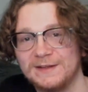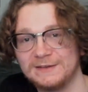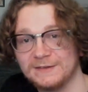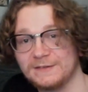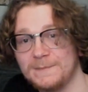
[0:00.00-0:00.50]
Hit
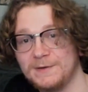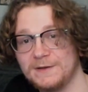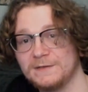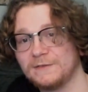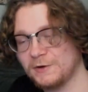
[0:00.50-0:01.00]
the sub
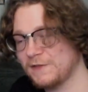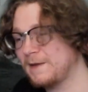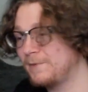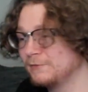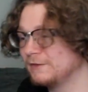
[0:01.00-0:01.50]
button, turn on
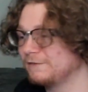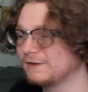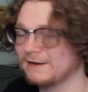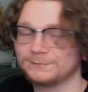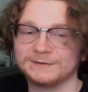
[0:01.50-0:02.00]
that post
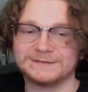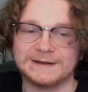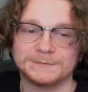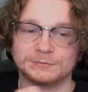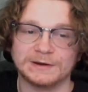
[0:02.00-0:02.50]
notification bell to
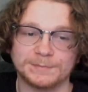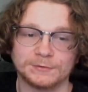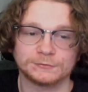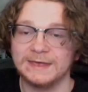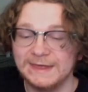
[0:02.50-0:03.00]
not miss when I
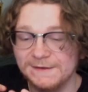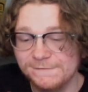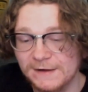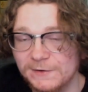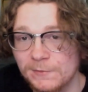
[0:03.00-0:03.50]
post. If
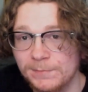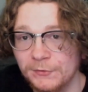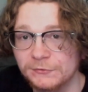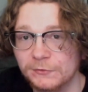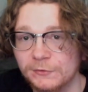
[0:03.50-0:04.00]
I don't
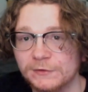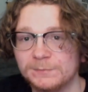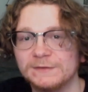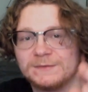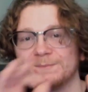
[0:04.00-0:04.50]
post on
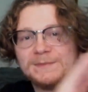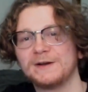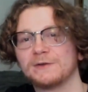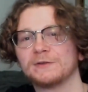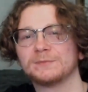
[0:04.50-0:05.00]
Christmas,
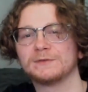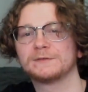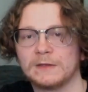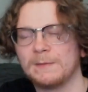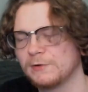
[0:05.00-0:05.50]
Merry
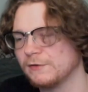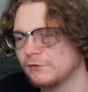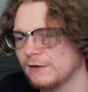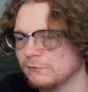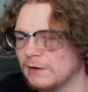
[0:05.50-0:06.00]
Christmas. I'm gonna
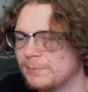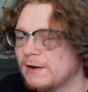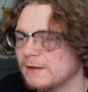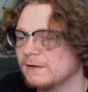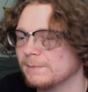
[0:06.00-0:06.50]
try to. I'll
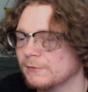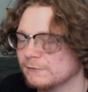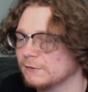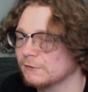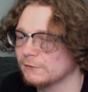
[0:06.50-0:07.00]
probably end up
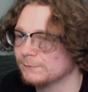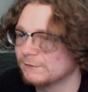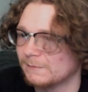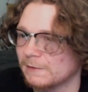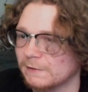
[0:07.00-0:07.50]
posting on Christmas,
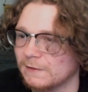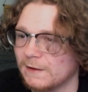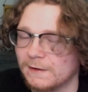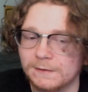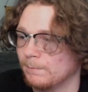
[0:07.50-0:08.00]
I'm not gonna
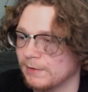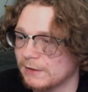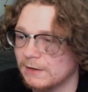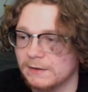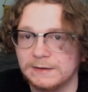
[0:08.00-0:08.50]
lie.
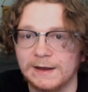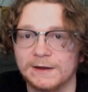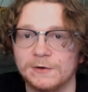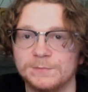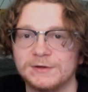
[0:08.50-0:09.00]
But yeah, I
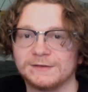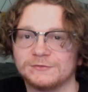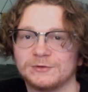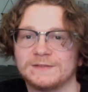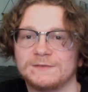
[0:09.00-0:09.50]
hope you guys
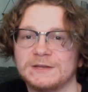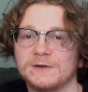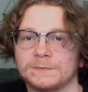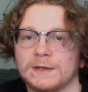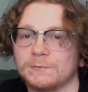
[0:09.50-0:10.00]
enjoyed the
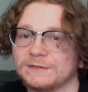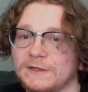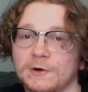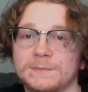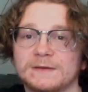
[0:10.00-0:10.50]
video. And with
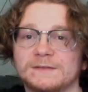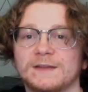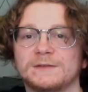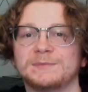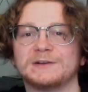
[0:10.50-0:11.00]
that all being said,
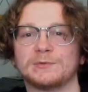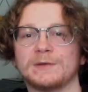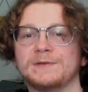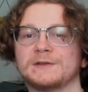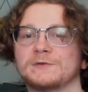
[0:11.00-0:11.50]
it's been your boy
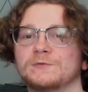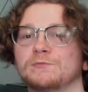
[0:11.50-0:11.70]
Appitical.